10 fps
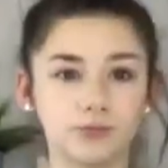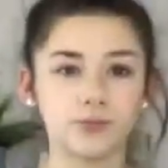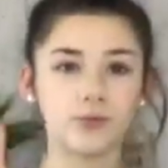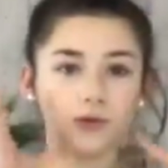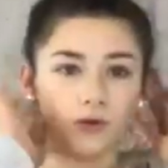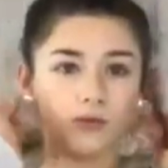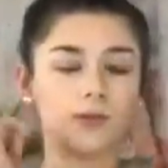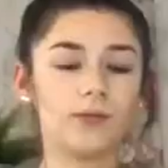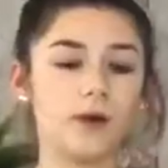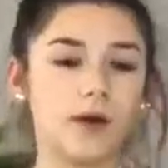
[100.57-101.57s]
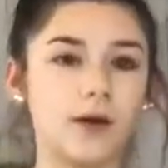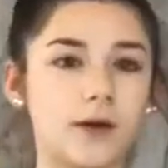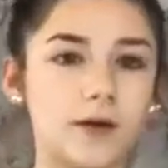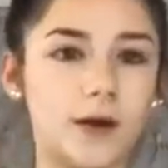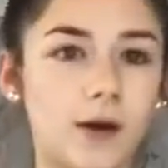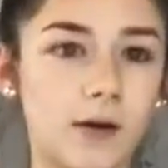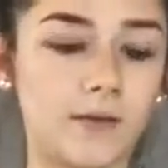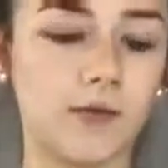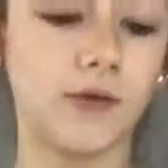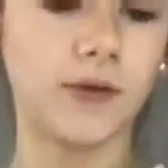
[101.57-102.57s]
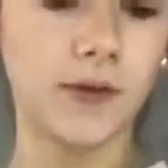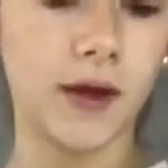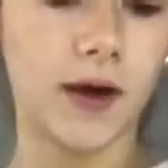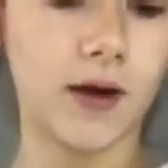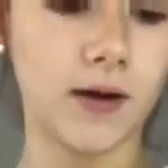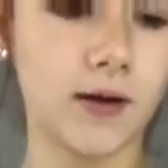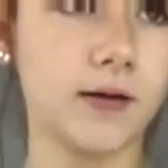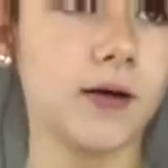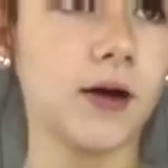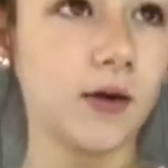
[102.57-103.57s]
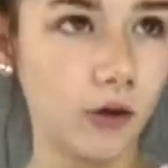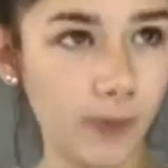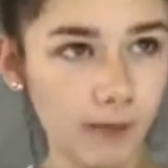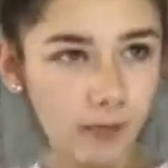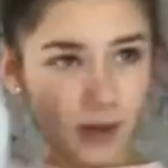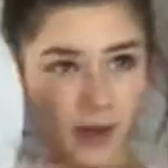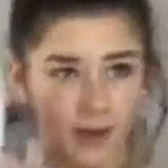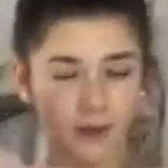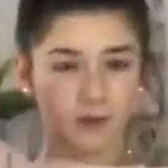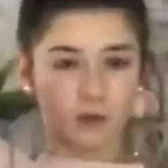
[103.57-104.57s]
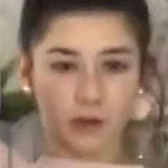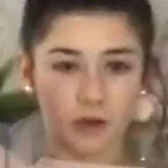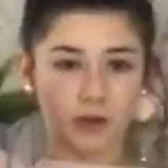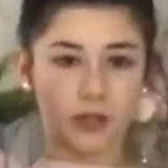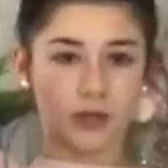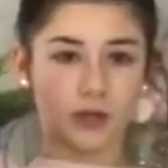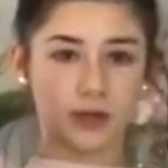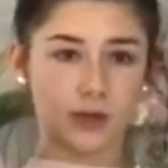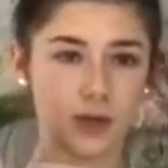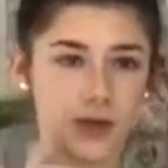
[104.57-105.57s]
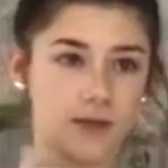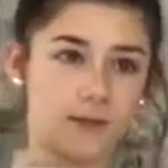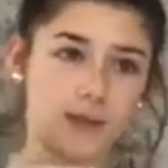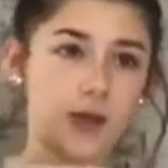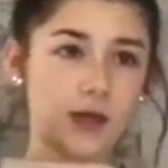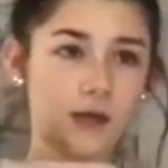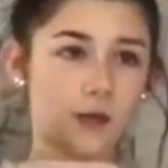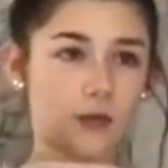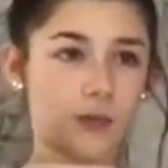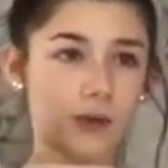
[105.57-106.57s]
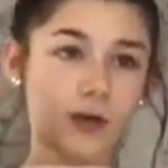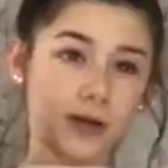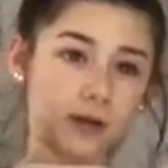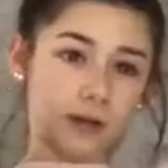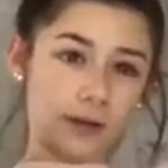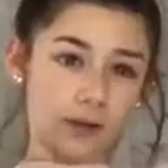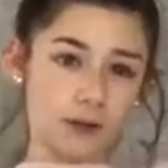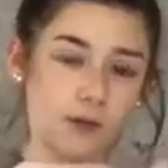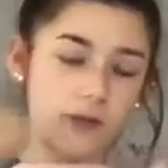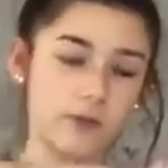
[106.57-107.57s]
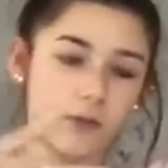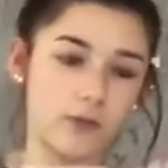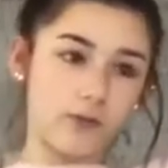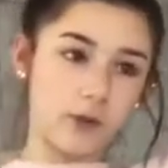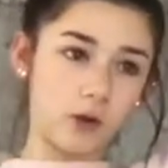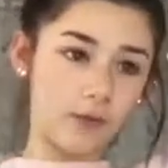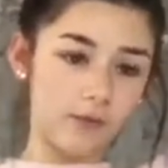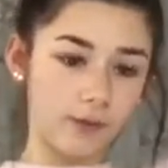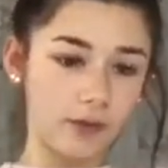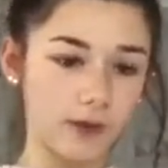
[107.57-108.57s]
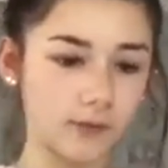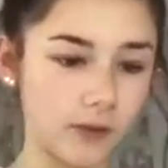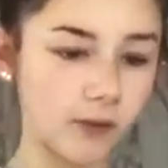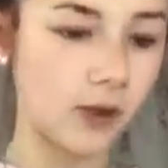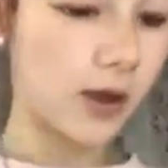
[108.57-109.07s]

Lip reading: So I now have done my hair needs a wash, and there's no point in like doing anything else with it because the video I'm filming after this.